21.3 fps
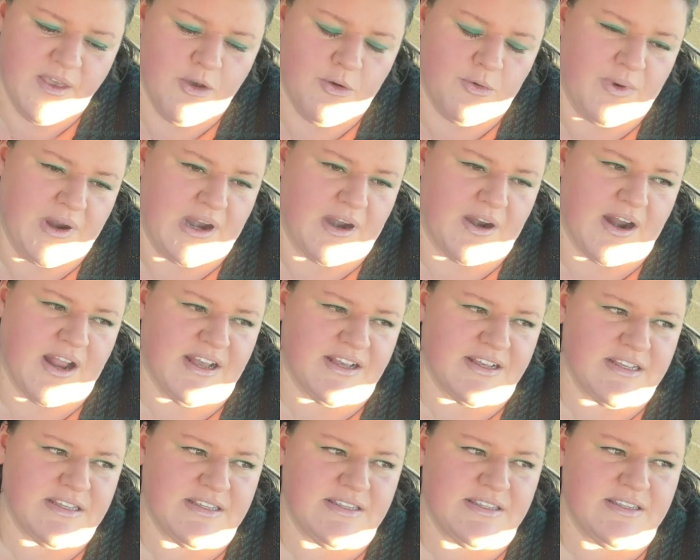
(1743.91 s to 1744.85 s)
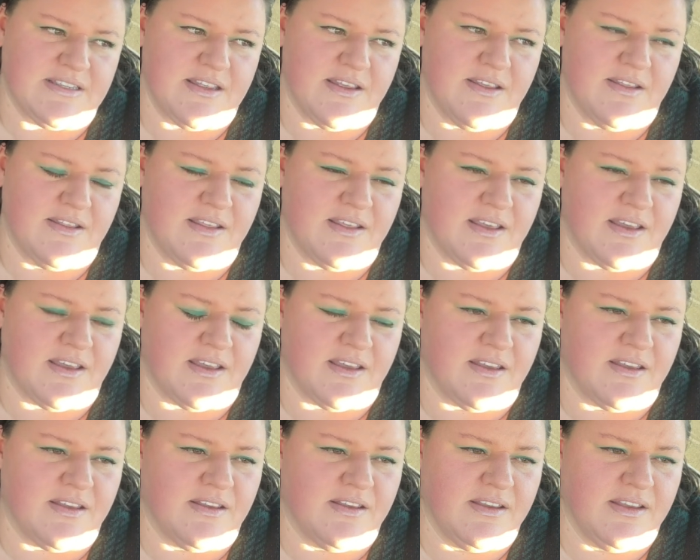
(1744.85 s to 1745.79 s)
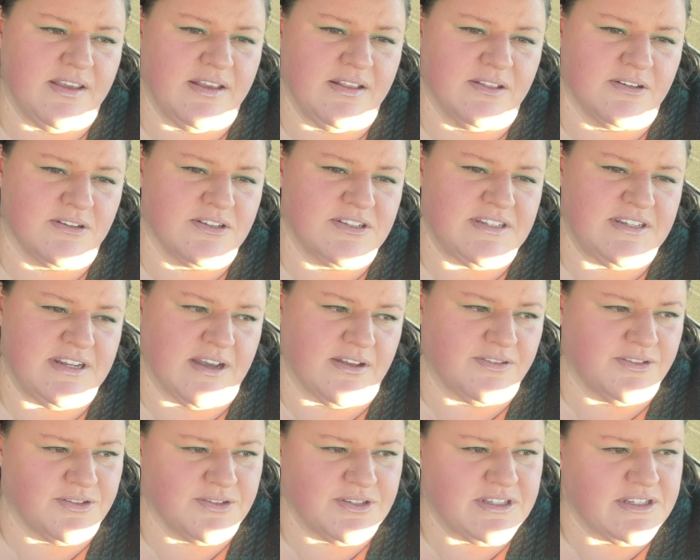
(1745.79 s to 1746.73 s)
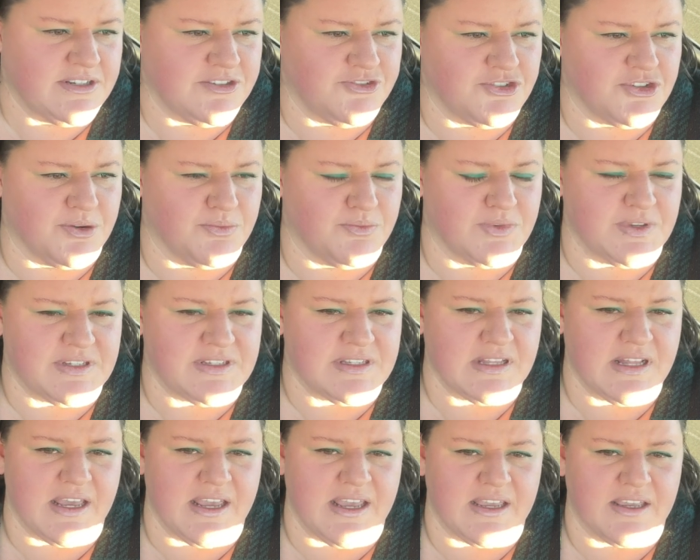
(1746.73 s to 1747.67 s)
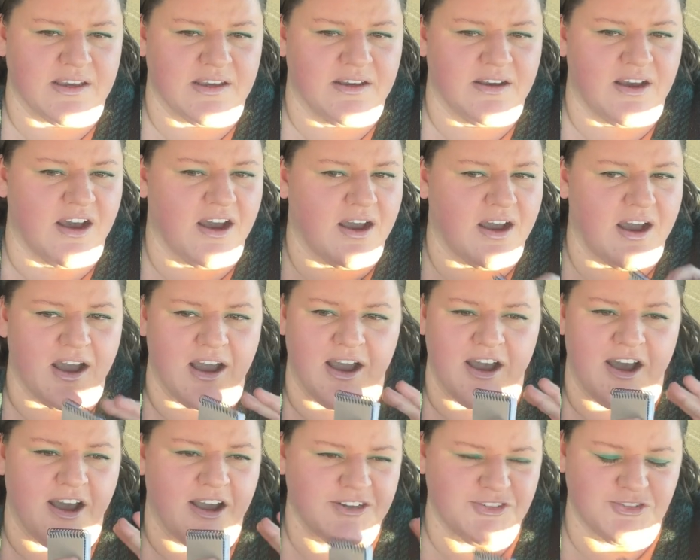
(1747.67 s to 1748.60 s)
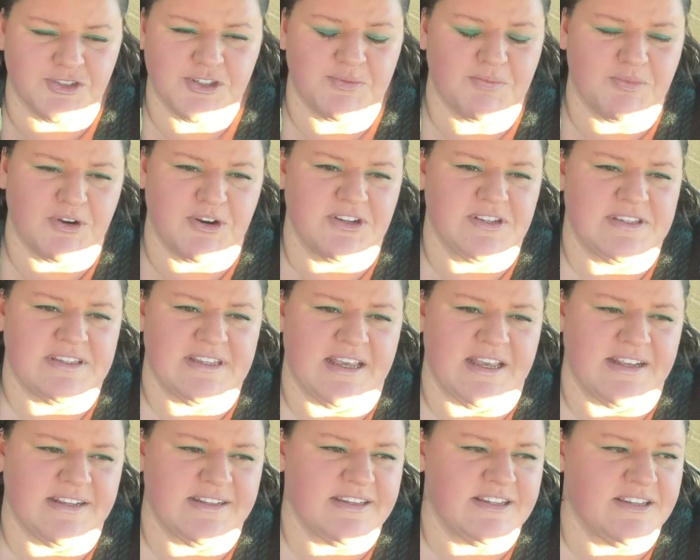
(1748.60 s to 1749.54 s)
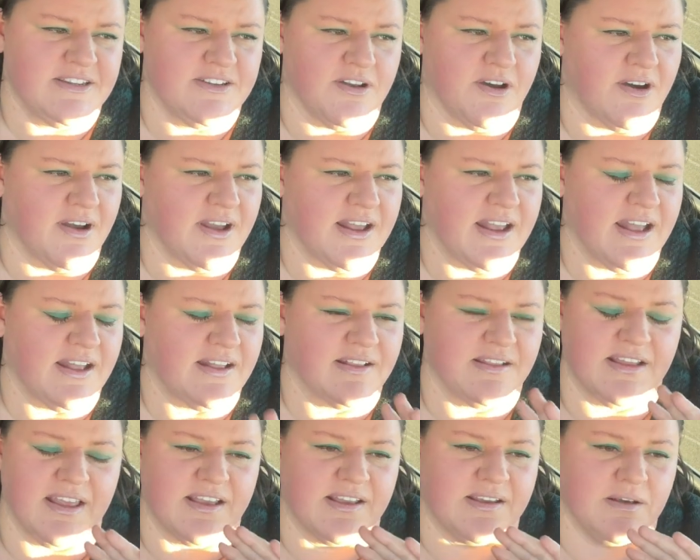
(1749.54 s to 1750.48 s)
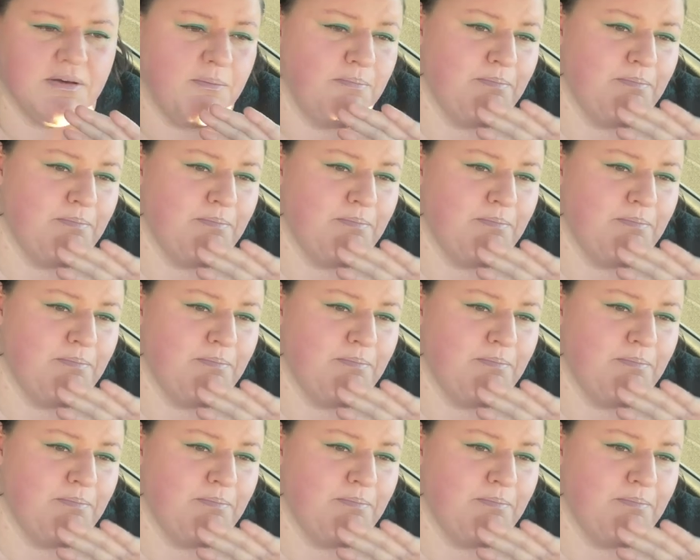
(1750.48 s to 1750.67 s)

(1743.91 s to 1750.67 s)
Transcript: Whereas the Ehlers-Danlos syndrome was like 100%, not at like